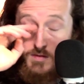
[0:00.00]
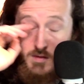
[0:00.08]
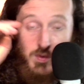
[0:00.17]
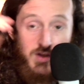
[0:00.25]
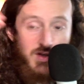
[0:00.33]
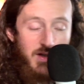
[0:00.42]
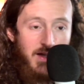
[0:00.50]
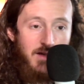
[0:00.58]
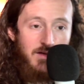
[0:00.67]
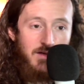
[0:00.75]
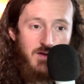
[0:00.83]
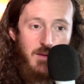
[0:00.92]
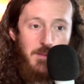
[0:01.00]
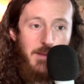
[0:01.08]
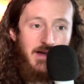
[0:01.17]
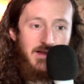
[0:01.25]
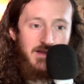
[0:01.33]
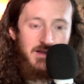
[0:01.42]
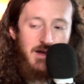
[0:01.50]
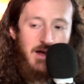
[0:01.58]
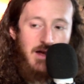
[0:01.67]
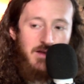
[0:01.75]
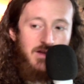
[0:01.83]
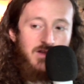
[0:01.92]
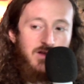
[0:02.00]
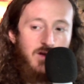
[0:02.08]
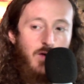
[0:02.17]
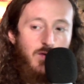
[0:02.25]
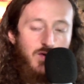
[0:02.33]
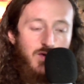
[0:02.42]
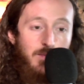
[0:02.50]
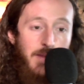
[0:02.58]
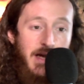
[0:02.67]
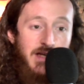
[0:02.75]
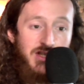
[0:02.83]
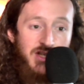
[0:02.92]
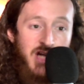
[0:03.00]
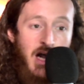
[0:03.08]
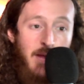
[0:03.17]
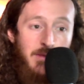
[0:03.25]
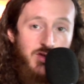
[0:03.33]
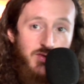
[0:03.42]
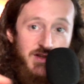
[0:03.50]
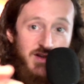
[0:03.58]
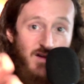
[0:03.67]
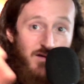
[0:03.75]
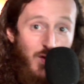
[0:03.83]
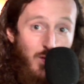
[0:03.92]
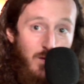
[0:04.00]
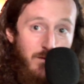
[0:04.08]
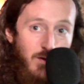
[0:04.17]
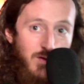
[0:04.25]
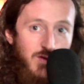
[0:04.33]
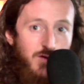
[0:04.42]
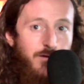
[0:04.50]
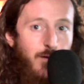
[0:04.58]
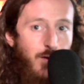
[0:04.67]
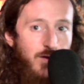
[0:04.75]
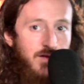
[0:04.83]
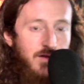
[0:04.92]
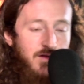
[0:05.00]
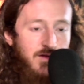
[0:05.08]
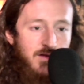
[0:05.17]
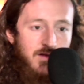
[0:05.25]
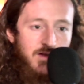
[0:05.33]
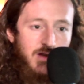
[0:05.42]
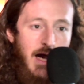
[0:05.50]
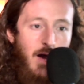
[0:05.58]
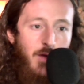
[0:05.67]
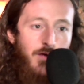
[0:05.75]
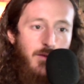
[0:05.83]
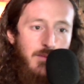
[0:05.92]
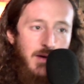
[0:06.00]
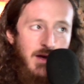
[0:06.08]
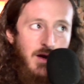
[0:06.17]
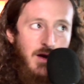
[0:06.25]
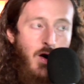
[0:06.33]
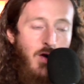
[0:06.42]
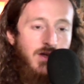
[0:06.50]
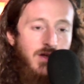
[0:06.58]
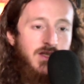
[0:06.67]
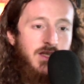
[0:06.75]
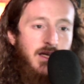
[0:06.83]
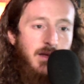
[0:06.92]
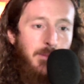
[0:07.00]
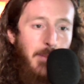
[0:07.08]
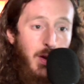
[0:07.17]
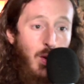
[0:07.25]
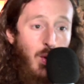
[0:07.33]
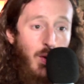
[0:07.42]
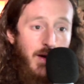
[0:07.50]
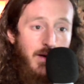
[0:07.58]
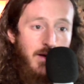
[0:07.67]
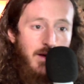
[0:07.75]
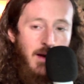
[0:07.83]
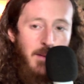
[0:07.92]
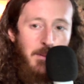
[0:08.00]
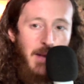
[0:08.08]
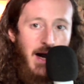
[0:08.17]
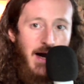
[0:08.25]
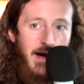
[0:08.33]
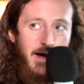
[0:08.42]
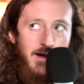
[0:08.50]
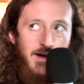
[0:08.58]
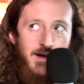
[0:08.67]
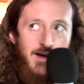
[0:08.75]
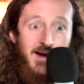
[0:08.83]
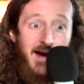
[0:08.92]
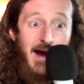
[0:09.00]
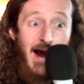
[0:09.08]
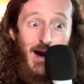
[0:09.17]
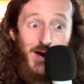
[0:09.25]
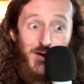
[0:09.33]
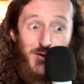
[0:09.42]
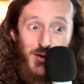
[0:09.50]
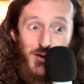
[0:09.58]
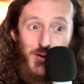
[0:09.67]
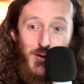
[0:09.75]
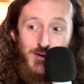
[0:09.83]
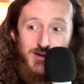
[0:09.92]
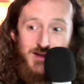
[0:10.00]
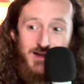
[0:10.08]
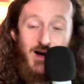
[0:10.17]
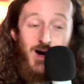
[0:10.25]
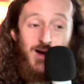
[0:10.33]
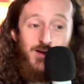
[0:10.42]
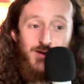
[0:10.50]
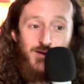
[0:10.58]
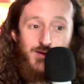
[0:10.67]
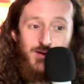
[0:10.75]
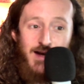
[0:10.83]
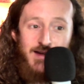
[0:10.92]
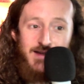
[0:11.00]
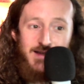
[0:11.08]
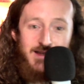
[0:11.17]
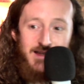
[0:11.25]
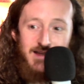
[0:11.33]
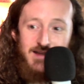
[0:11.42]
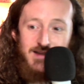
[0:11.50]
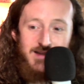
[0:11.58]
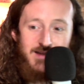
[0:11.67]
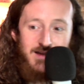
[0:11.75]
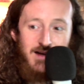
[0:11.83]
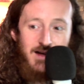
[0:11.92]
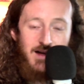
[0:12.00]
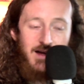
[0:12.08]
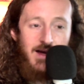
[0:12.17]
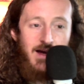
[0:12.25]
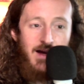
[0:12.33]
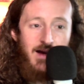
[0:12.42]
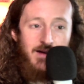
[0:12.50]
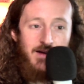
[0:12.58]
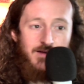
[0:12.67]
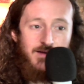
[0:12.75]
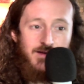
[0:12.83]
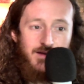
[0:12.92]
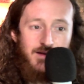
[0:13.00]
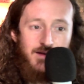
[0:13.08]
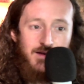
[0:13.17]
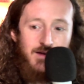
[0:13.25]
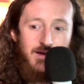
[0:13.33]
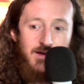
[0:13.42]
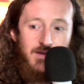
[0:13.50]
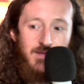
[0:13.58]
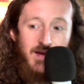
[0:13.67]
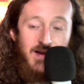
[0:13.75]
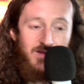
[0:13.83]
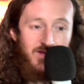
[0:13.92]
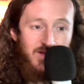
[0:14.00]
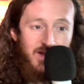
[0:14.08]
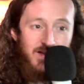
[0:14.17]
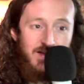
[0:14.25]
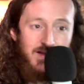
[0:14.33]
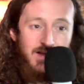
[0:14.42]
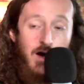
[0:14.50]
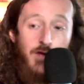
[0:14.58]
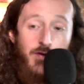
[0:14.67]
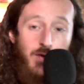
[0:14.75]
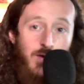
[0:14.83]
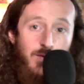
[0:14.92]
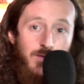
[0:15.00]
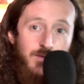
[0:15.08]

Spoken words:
Which again, these go to base geometries of universal forces. This is how they're being harnessed and employed by egregores and other entities and exist on their own